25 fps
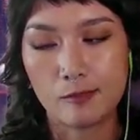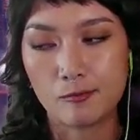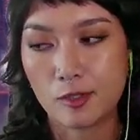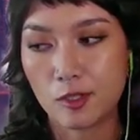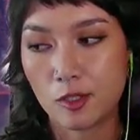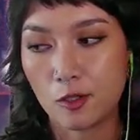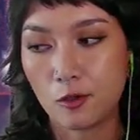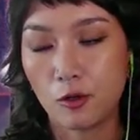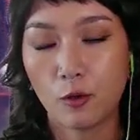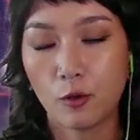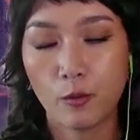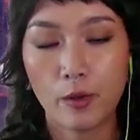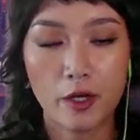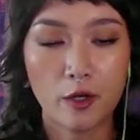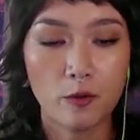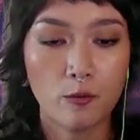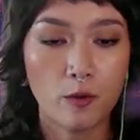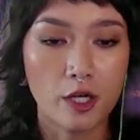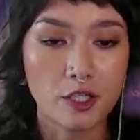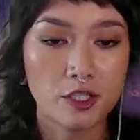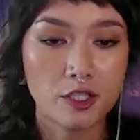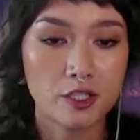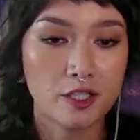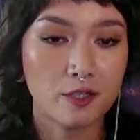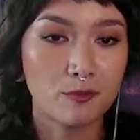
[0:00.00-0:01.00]
So Away Home
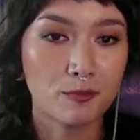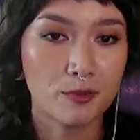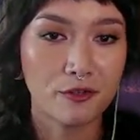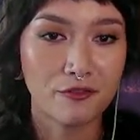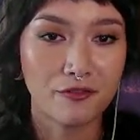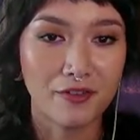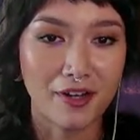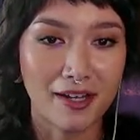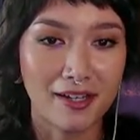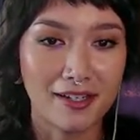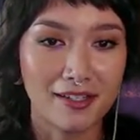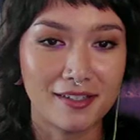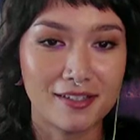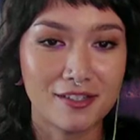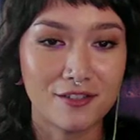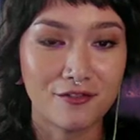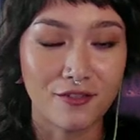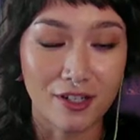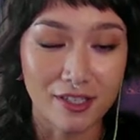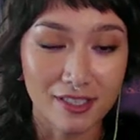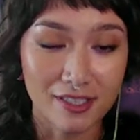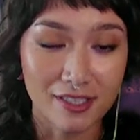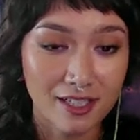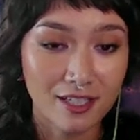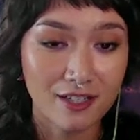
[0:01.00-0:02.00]
Washington provides
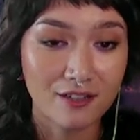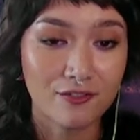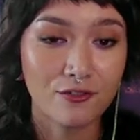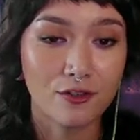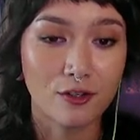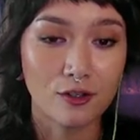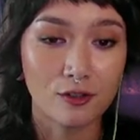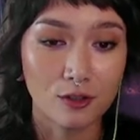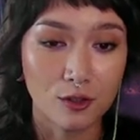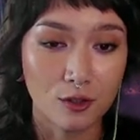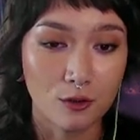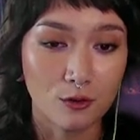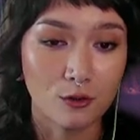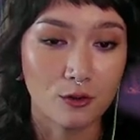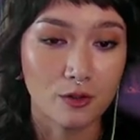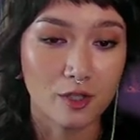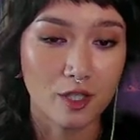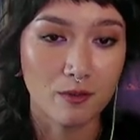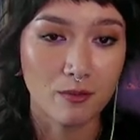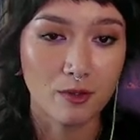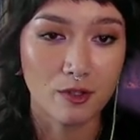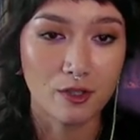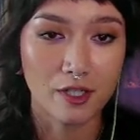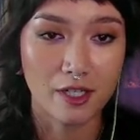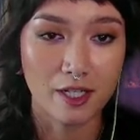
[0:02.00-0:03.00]
funding for local
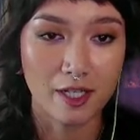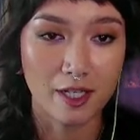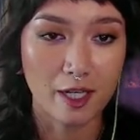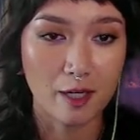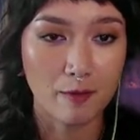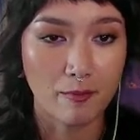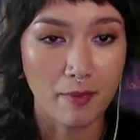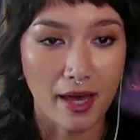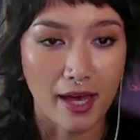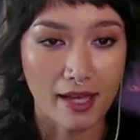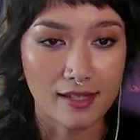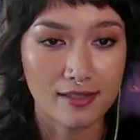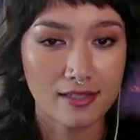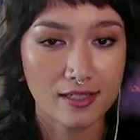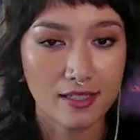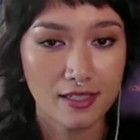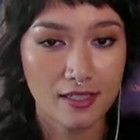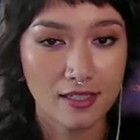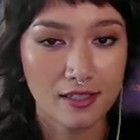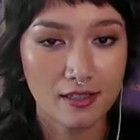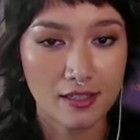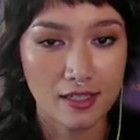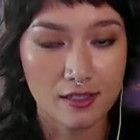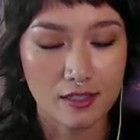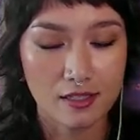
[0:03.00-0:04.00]
community
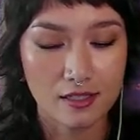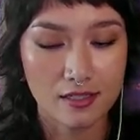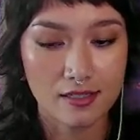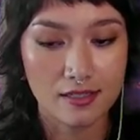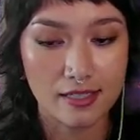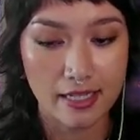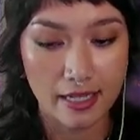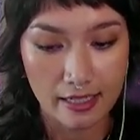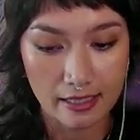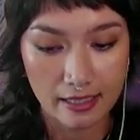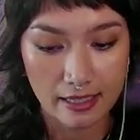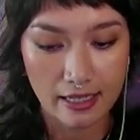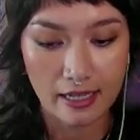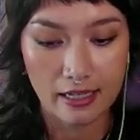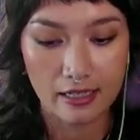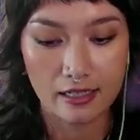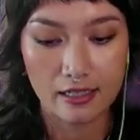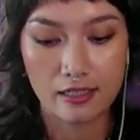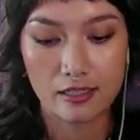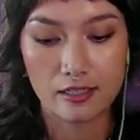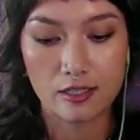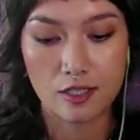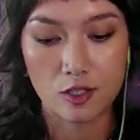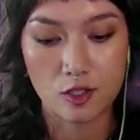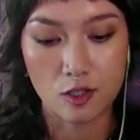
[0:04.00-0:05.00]
capacity that's
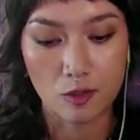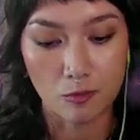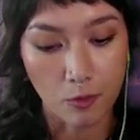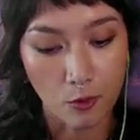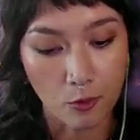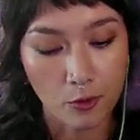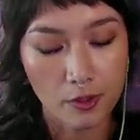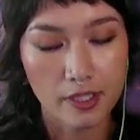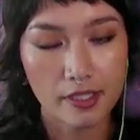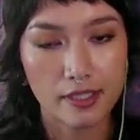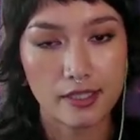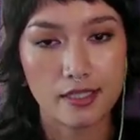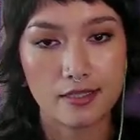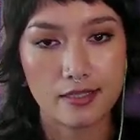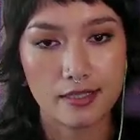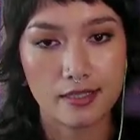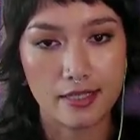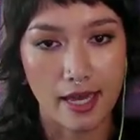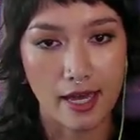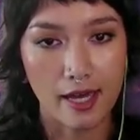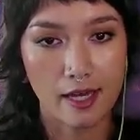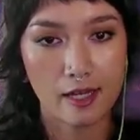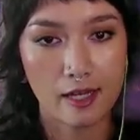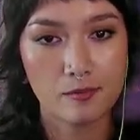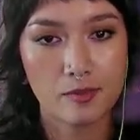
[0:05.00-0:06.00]
dedicated to supporting these
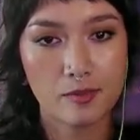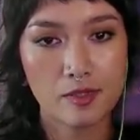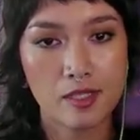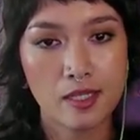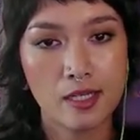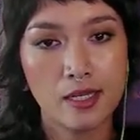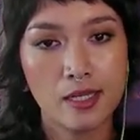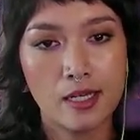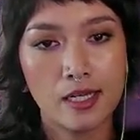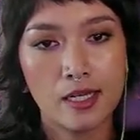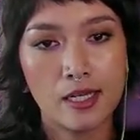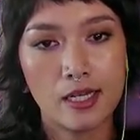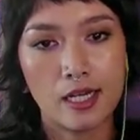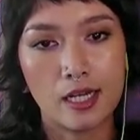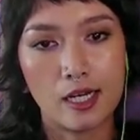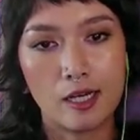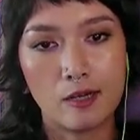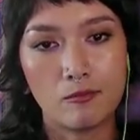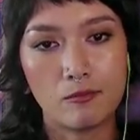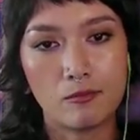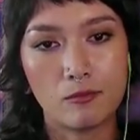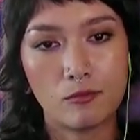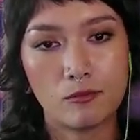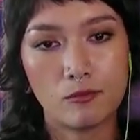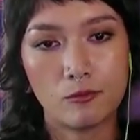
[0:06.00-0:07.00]
YABs
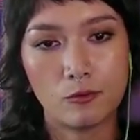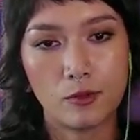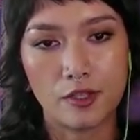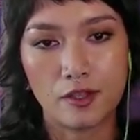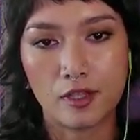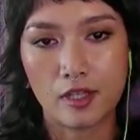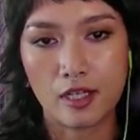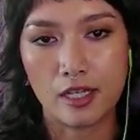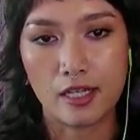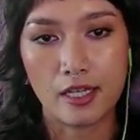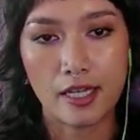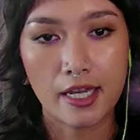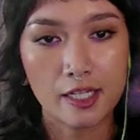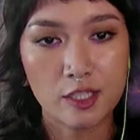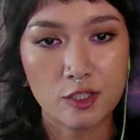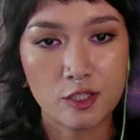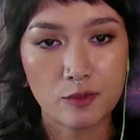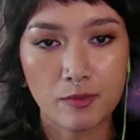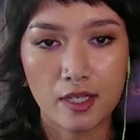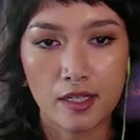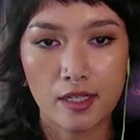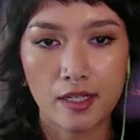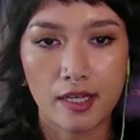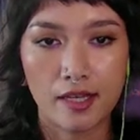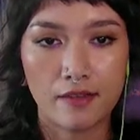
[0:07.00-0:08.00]
with
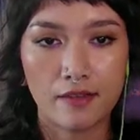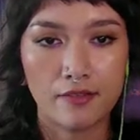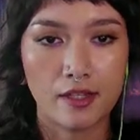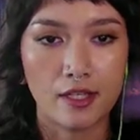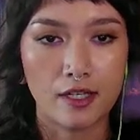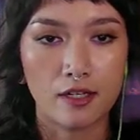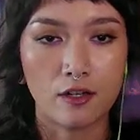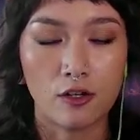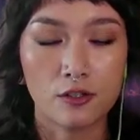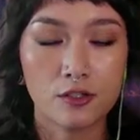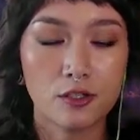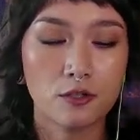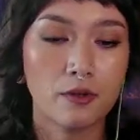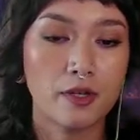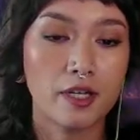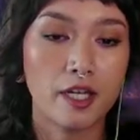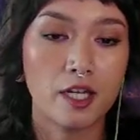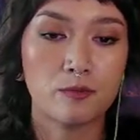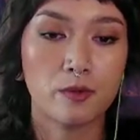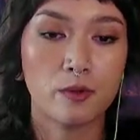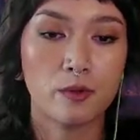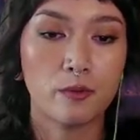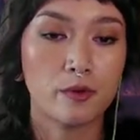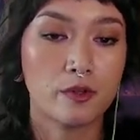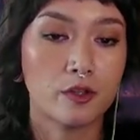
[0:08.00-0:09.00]
engagement and then also
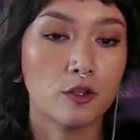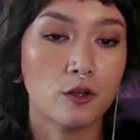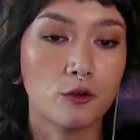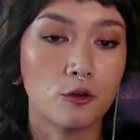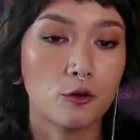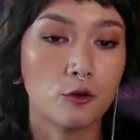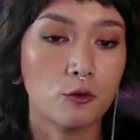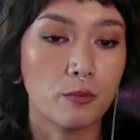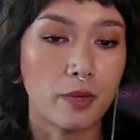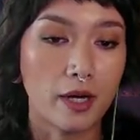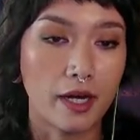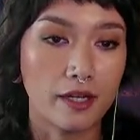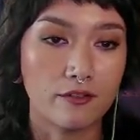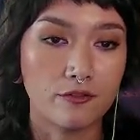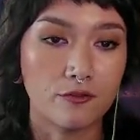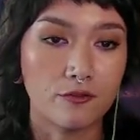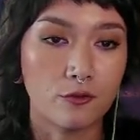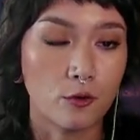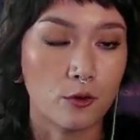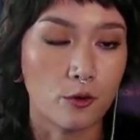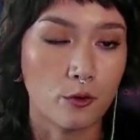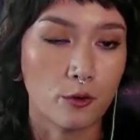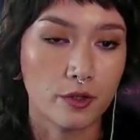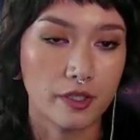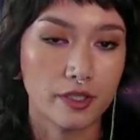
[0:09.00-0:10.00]
engagement with local buy-in
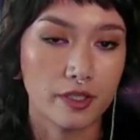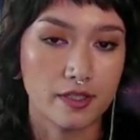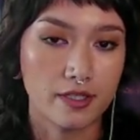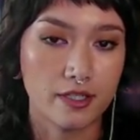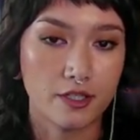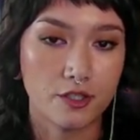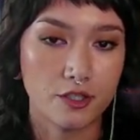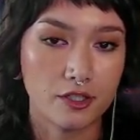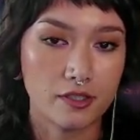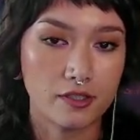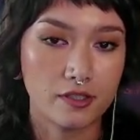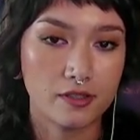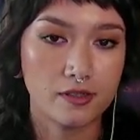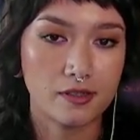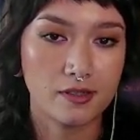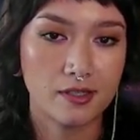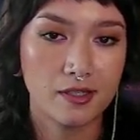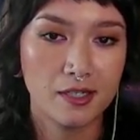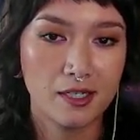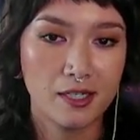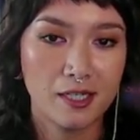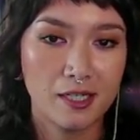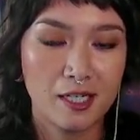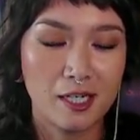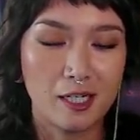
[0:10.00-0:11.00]
for organizations.
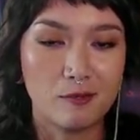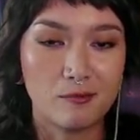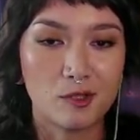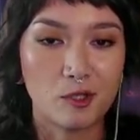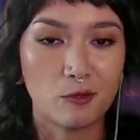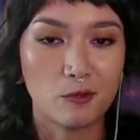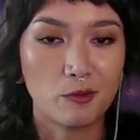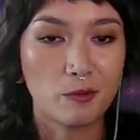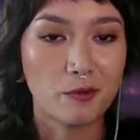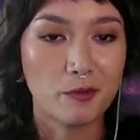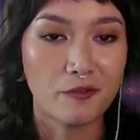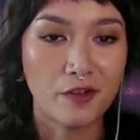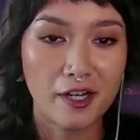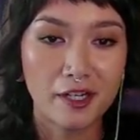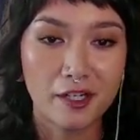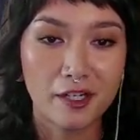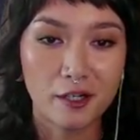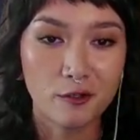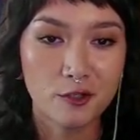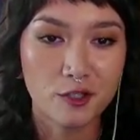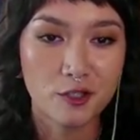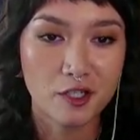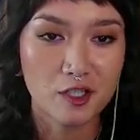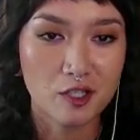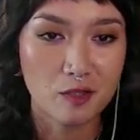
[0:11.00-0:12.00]
So we provide
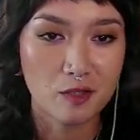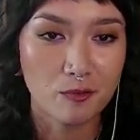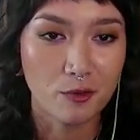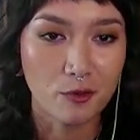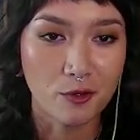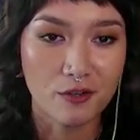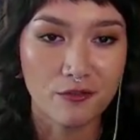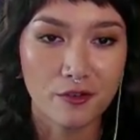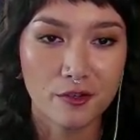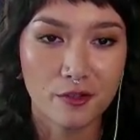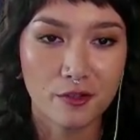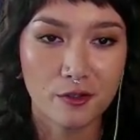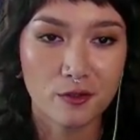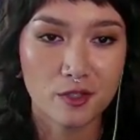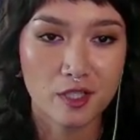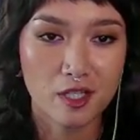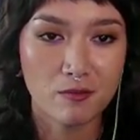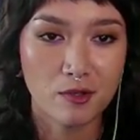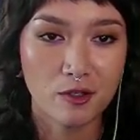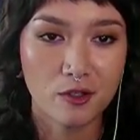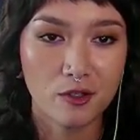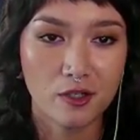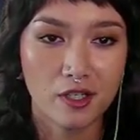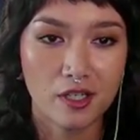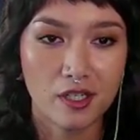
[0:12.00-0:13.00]
coaching support for those
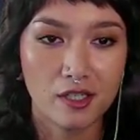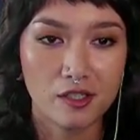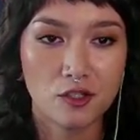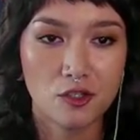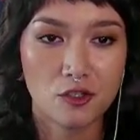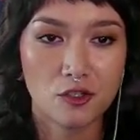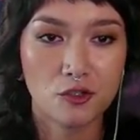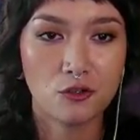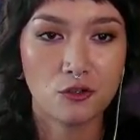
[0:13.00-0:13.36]
communities